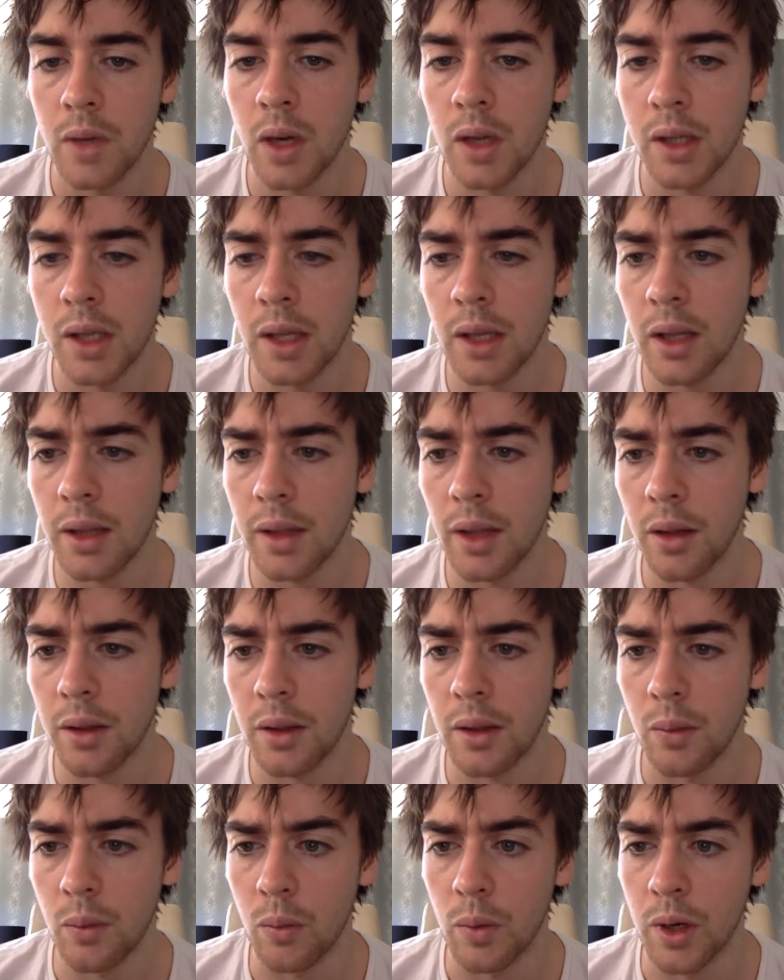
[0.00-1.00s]
I get like
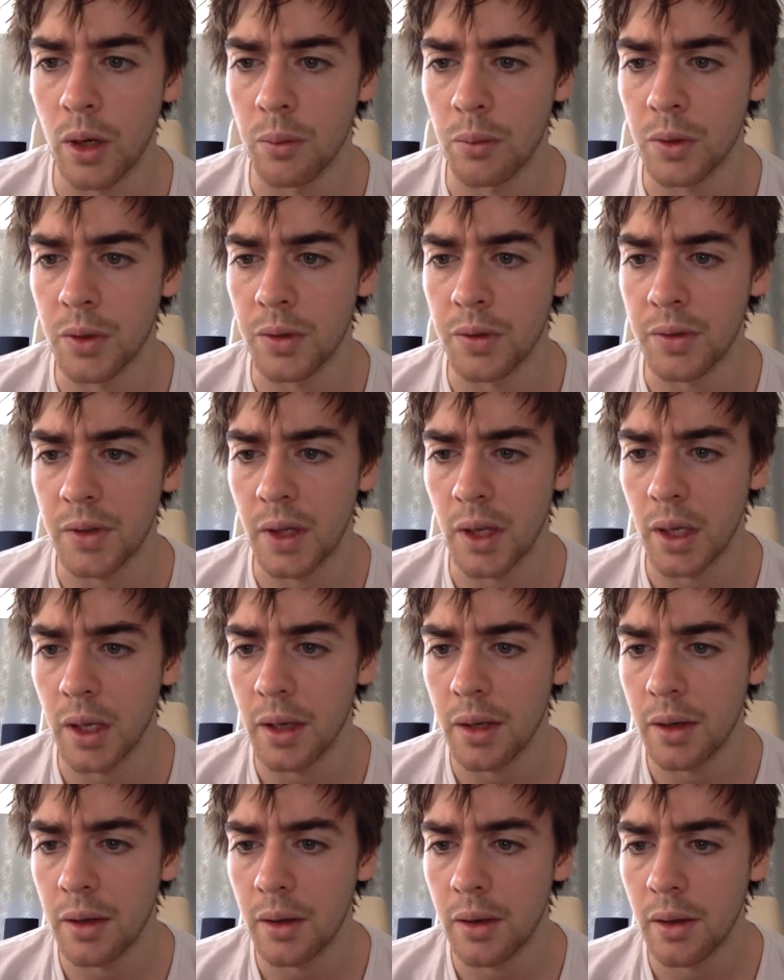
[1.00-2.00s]
that when I'm real
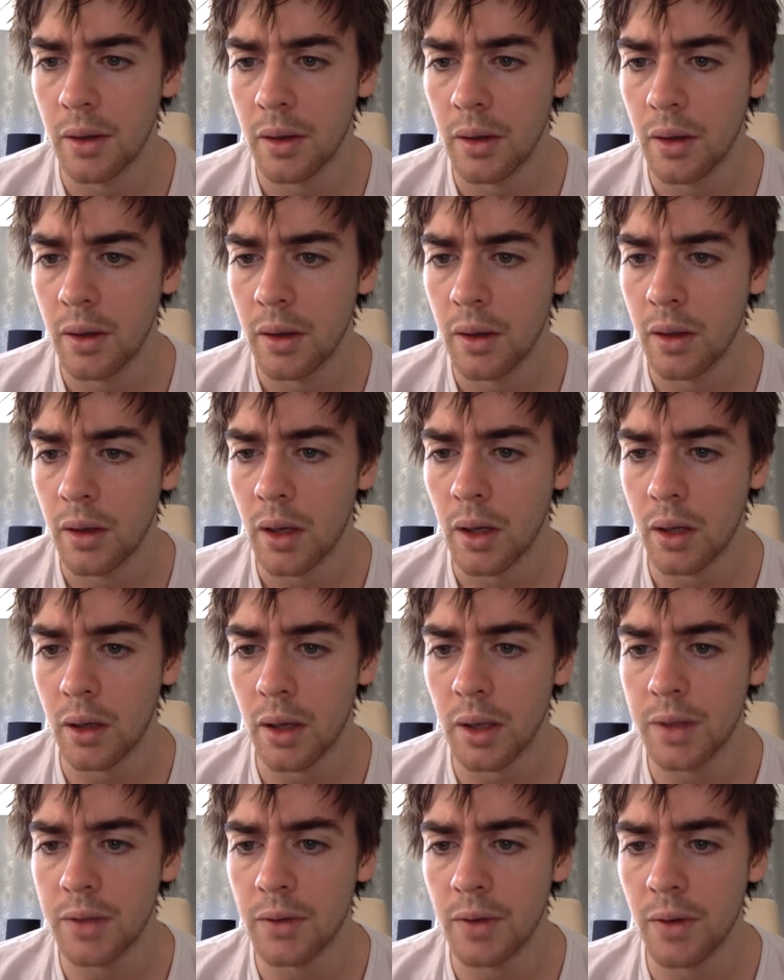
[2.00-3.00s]
scared. I
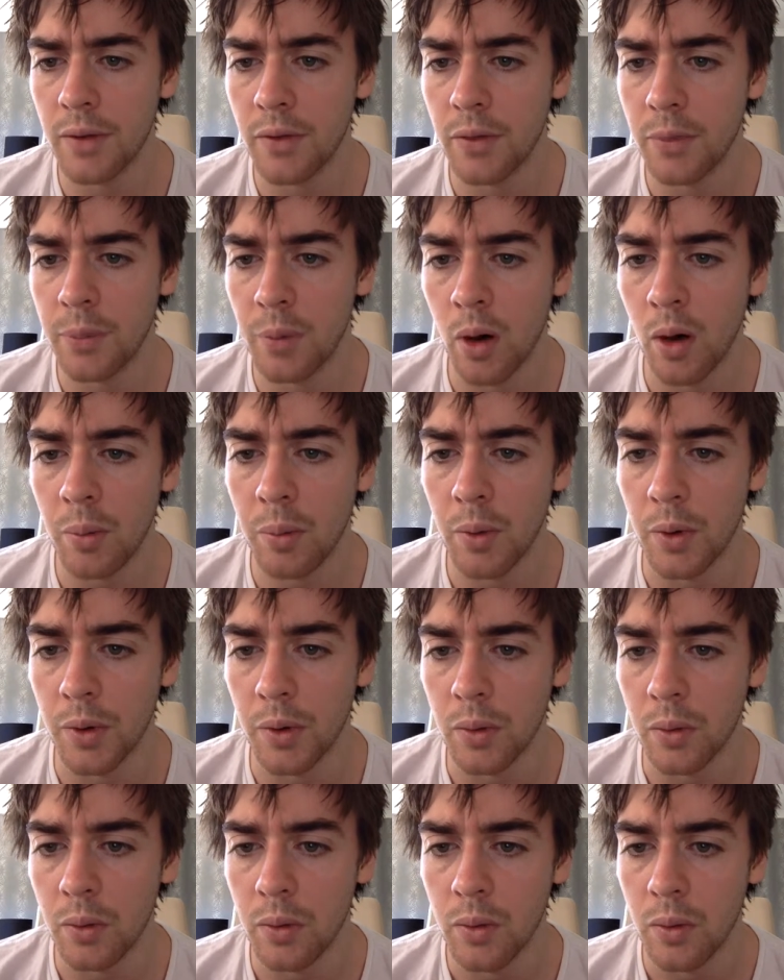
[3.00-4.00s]
glance around for a pop
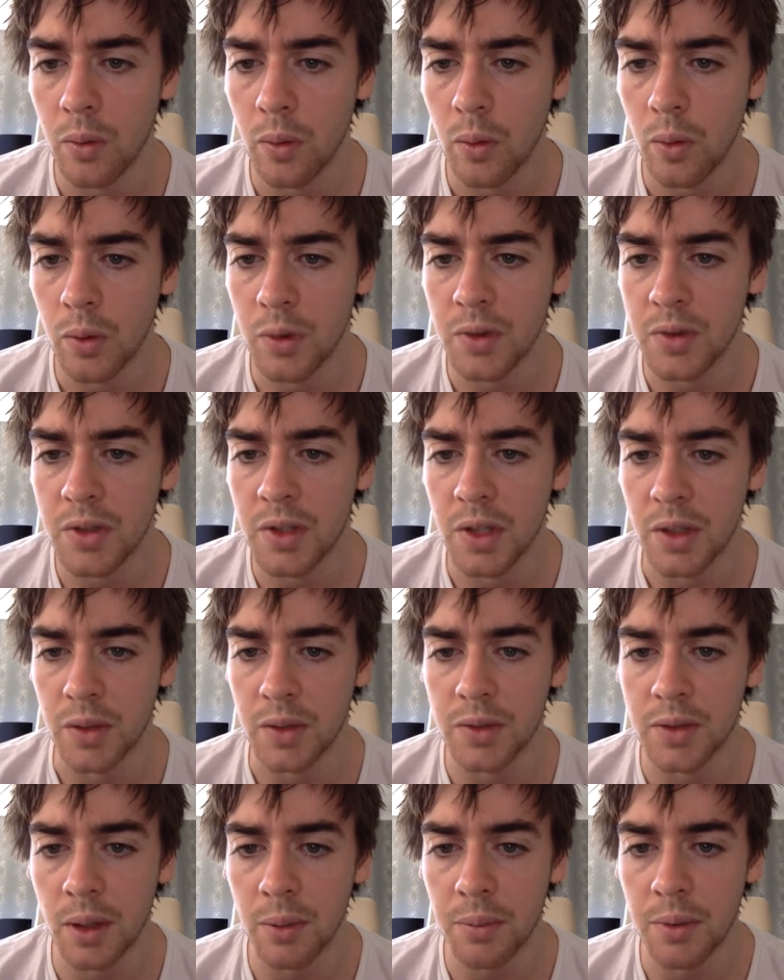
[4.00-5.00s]
bottle or a stick or
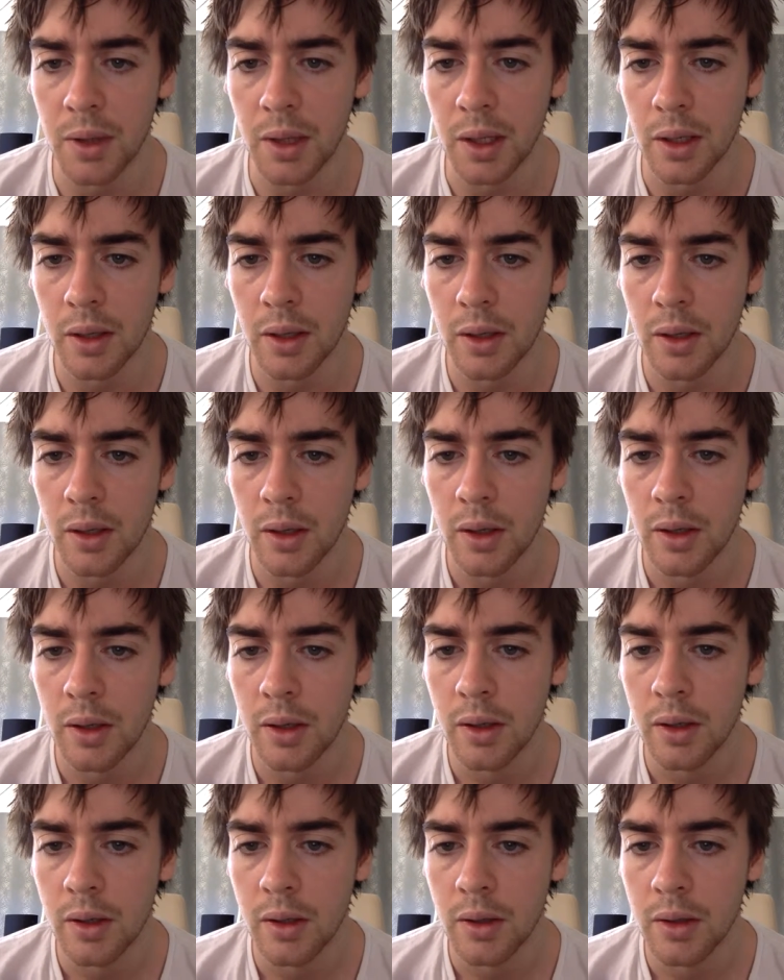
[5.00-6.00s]
something.
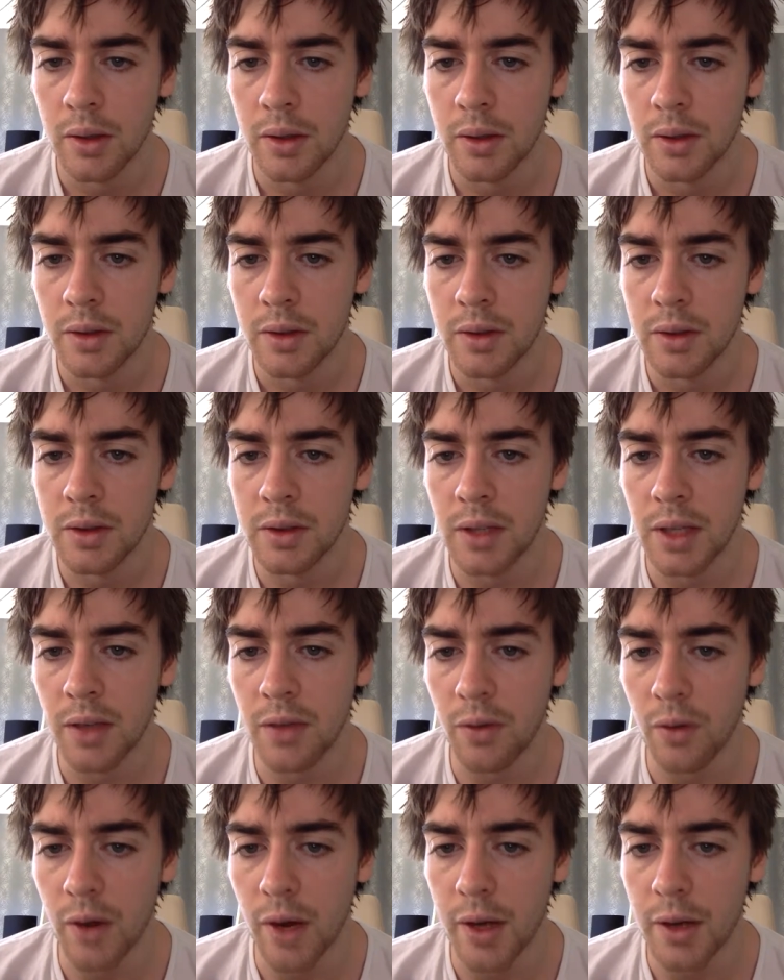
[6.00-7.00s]

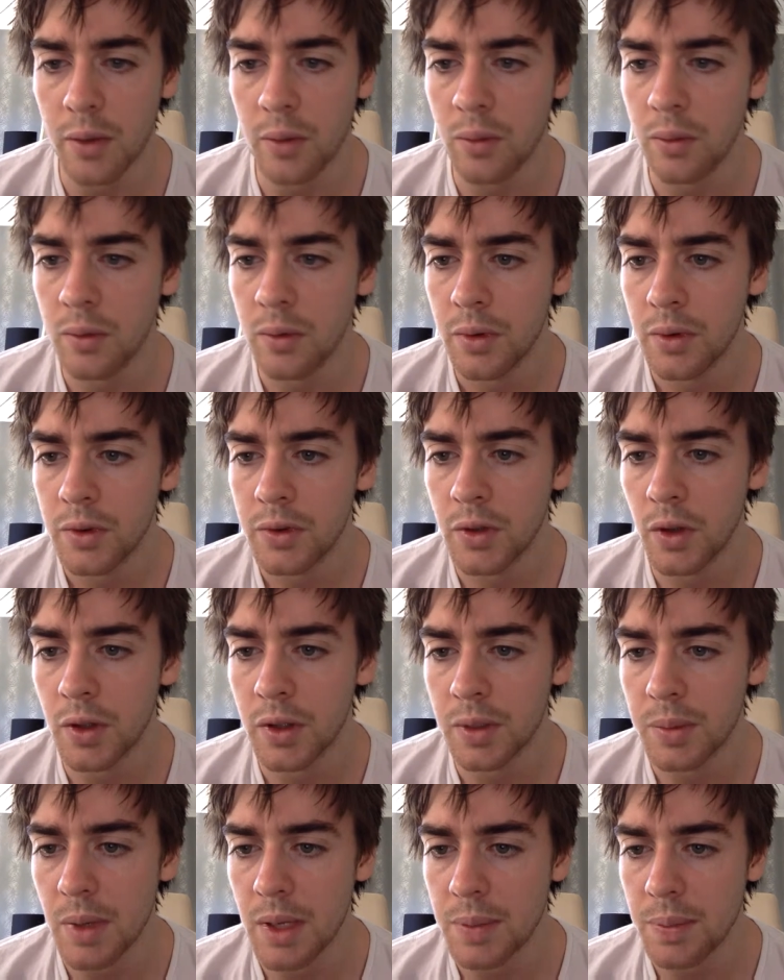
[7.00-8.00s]
Steve Randle,
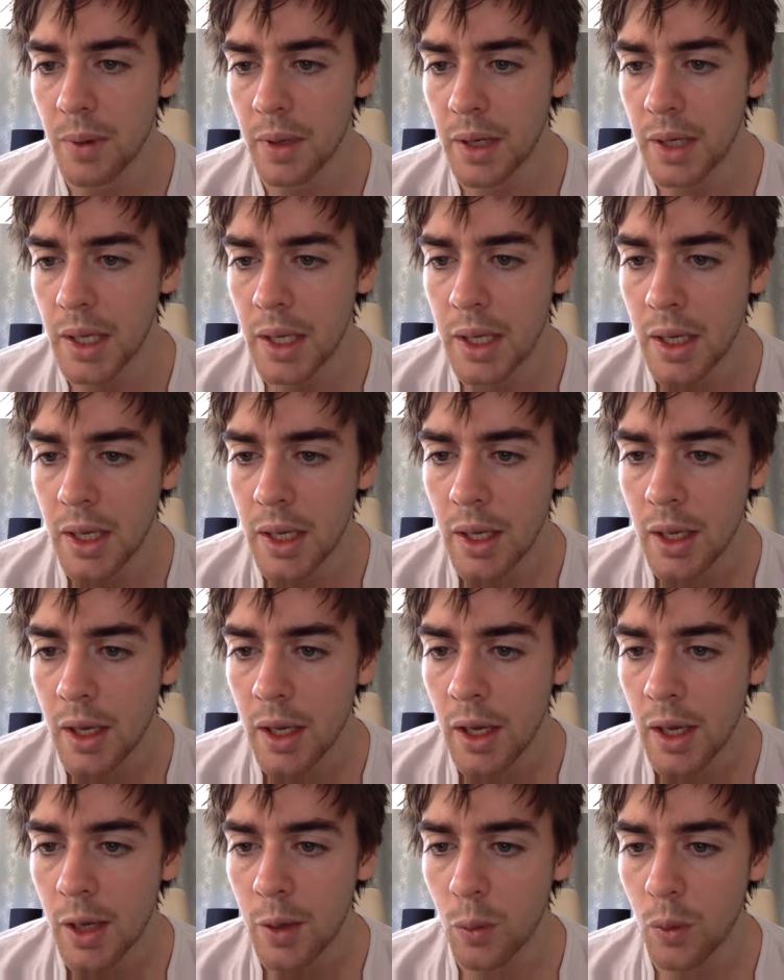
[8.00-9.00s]
Soda's best buddy,
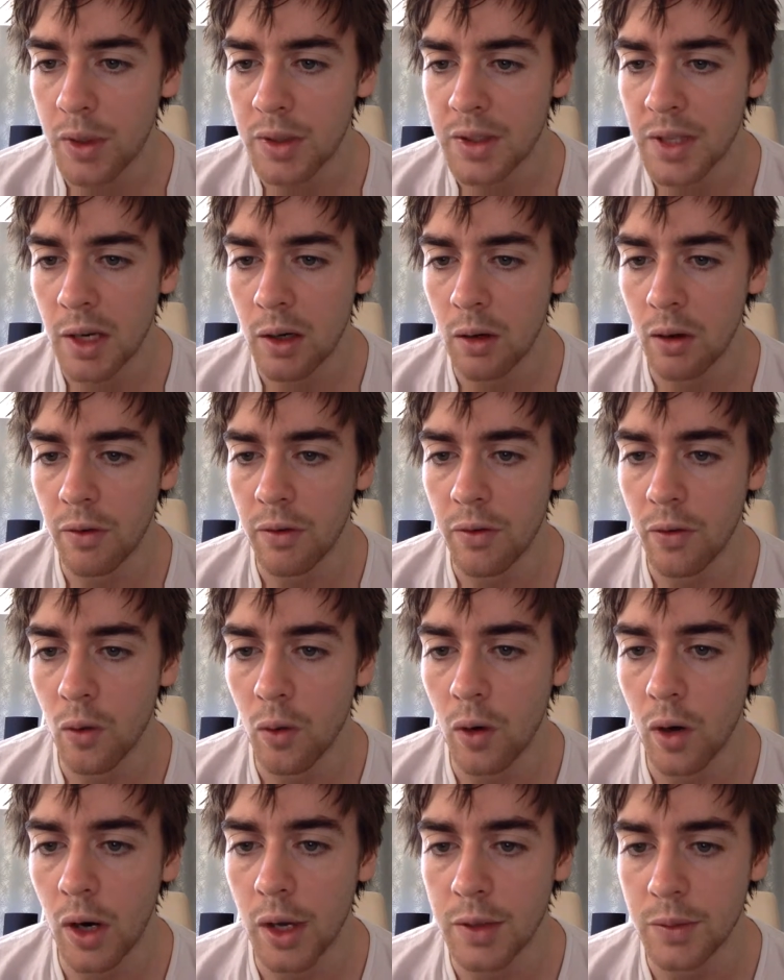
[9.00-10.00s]
had once held off
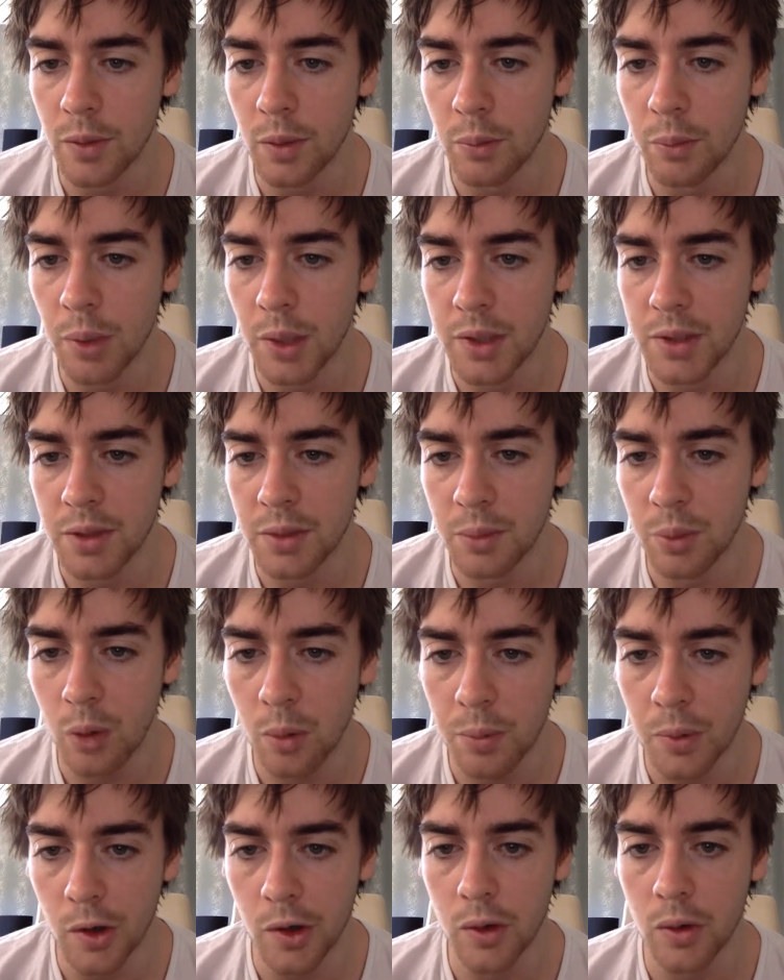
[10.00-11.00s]
four guys with a busted
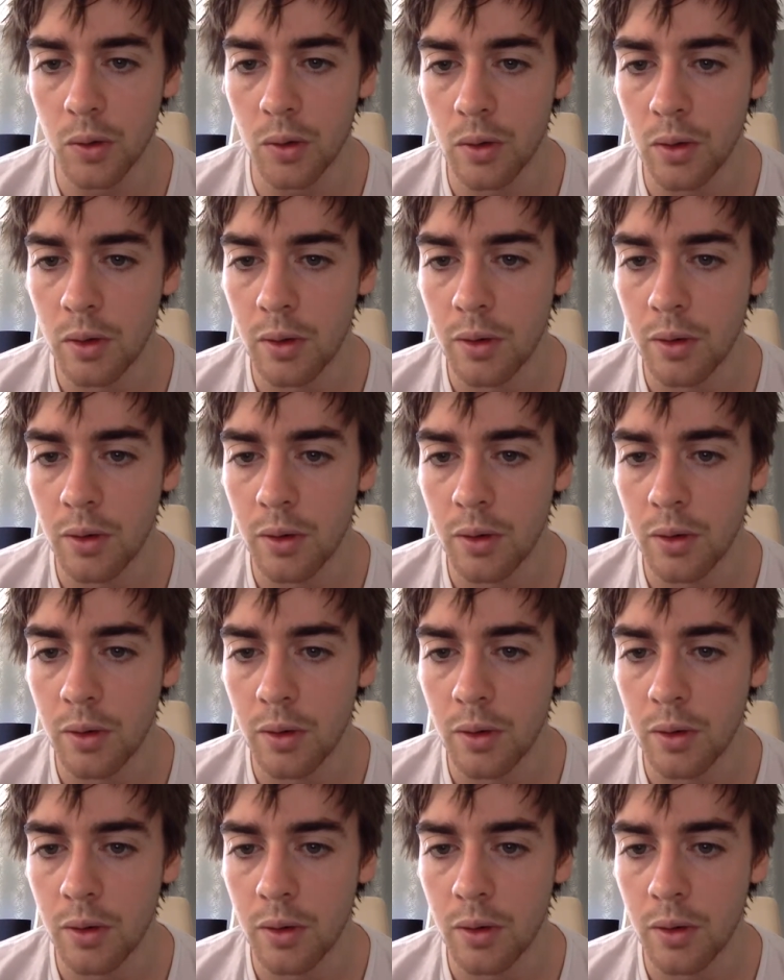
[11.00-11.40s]
pop bottle.